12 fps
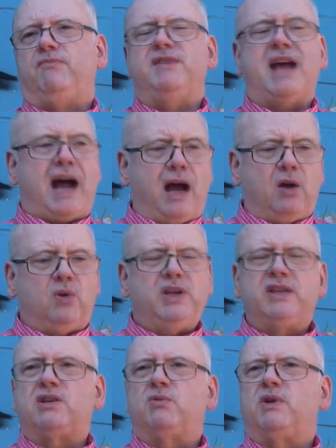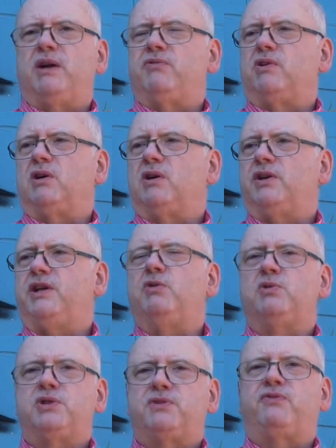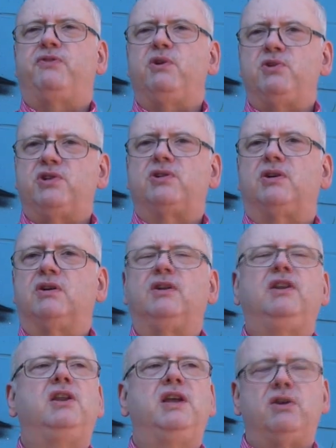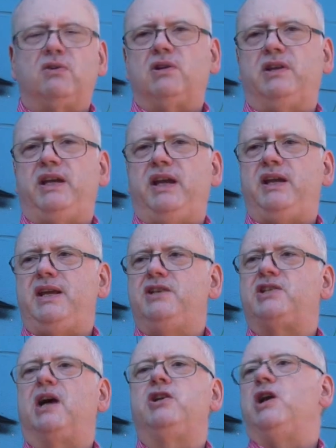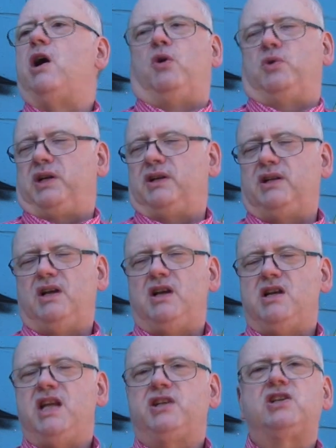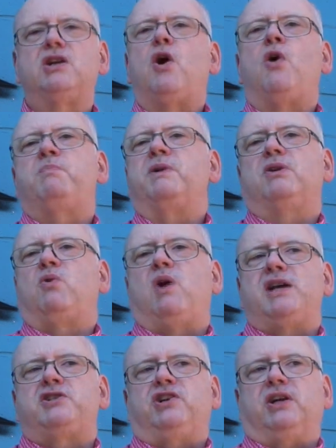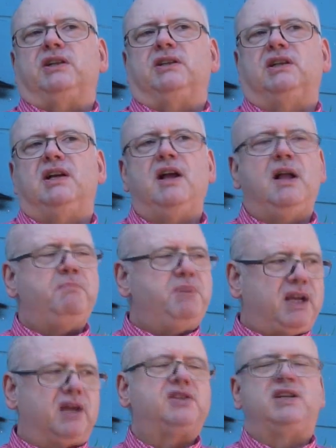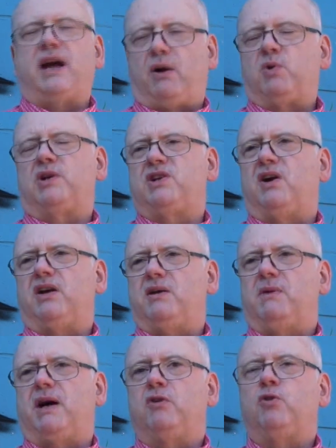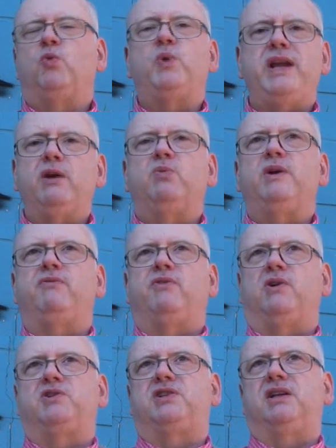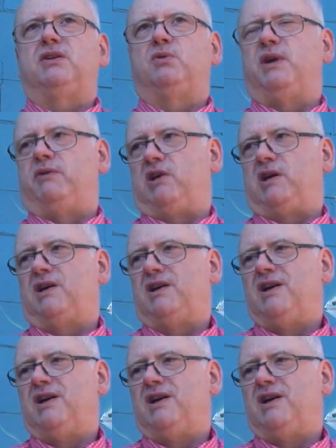now is a river whose future literally is unknown. It's an open question because now we're talking about re-reversing the river.